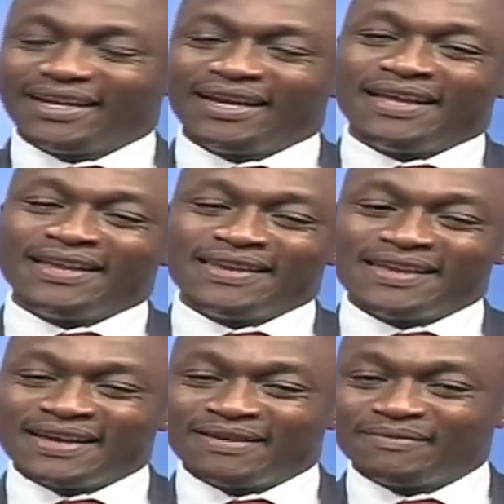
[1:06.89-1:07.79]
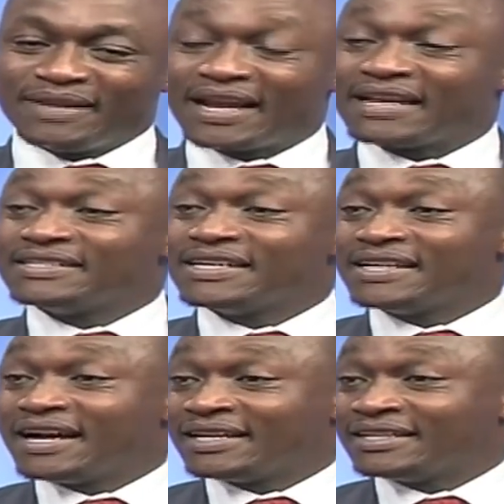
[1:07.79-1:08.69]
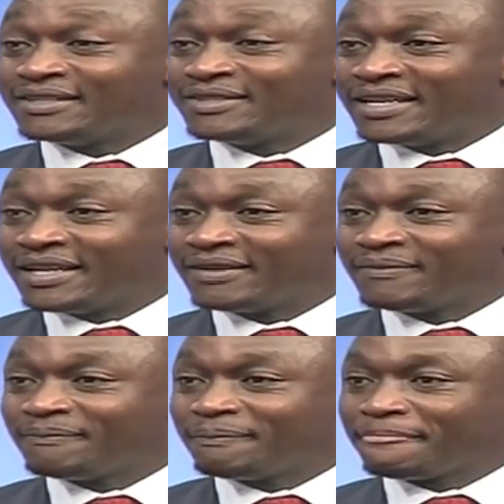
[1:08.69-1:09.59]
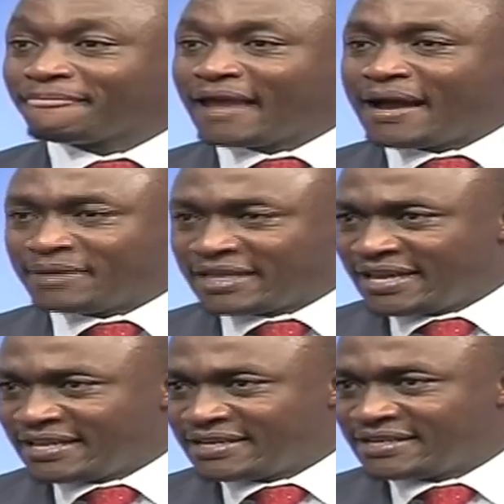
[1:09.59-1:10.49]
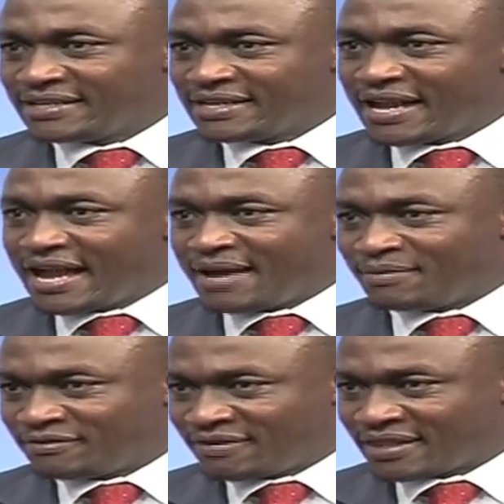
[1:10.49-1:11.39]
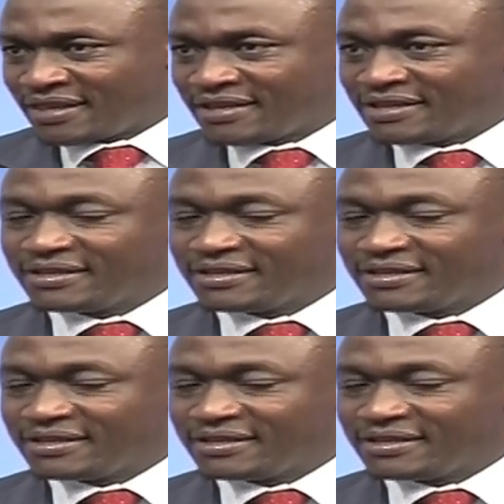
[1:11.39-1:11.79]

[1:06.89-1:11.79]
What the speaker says: and like I said earlier today, I'm a Kenyan, I'm a father,